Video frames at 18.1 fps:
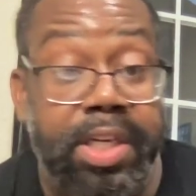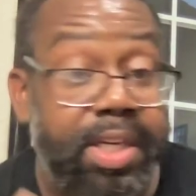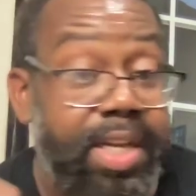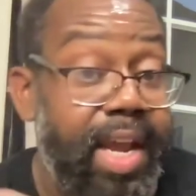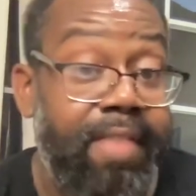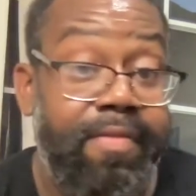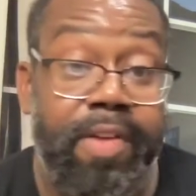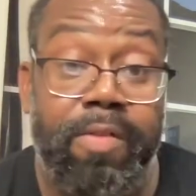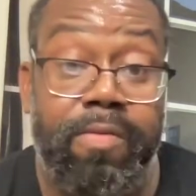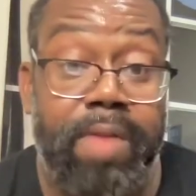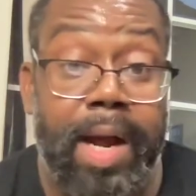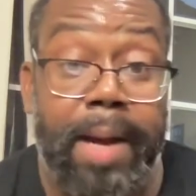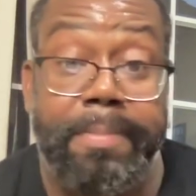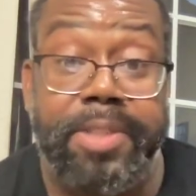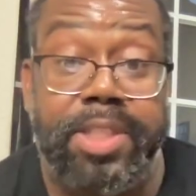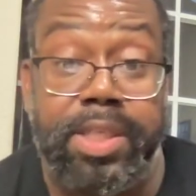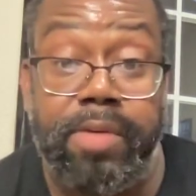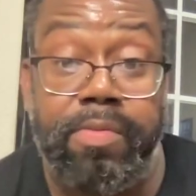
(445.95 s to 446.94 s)
David
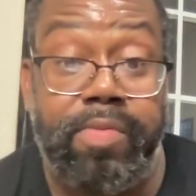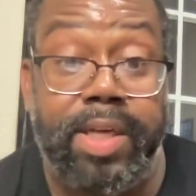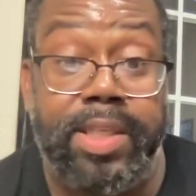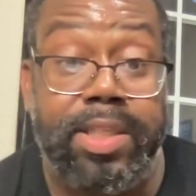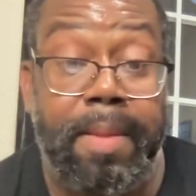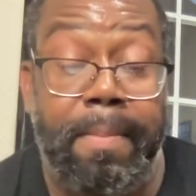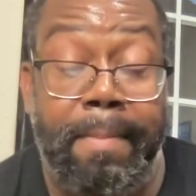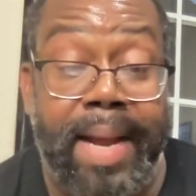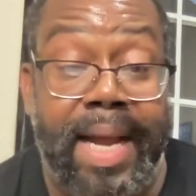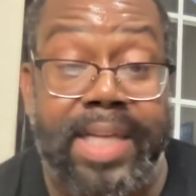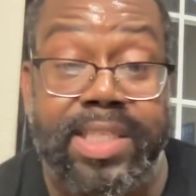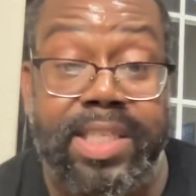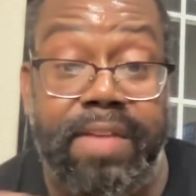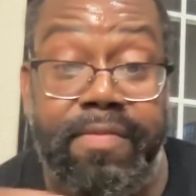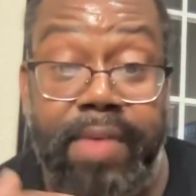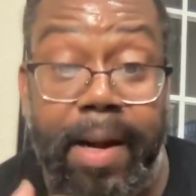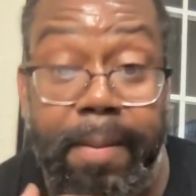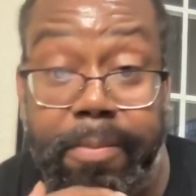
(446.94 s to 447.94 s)
Robinson was a
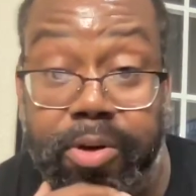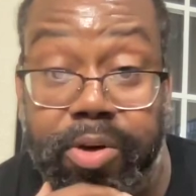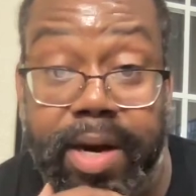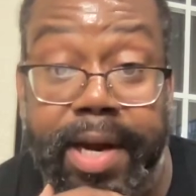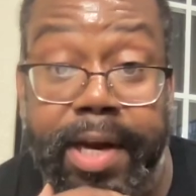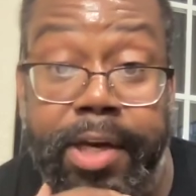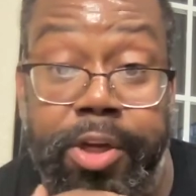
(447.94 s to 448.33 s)
massive upgrade.